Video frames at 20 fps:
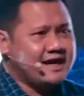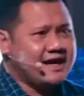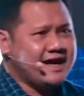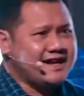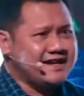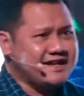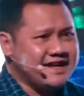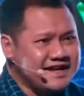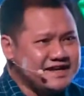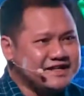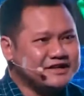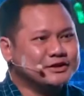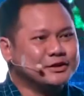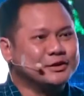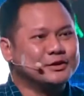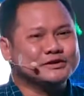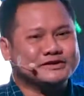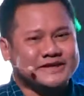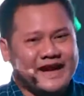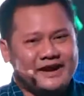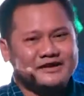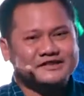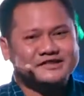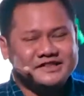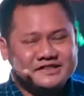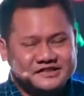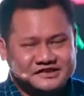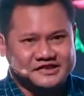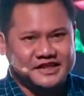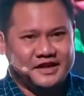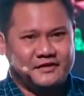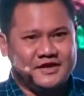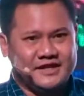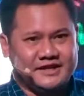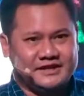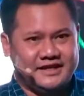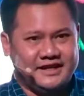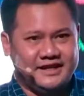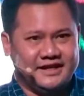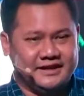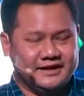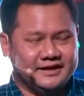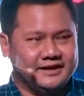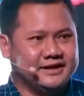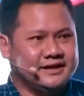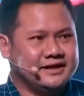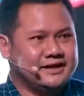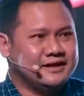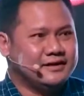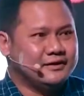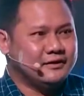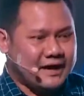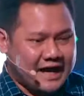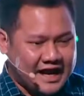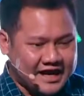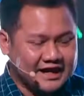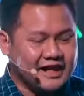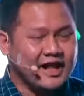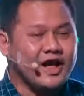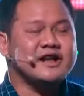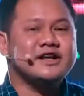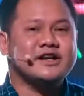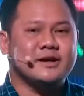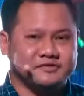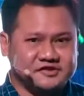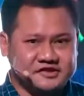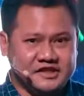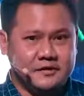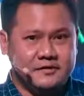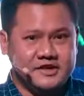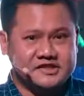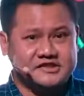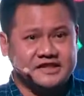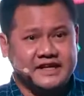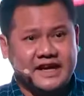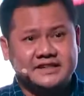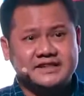And in 2017, a lot of CVC.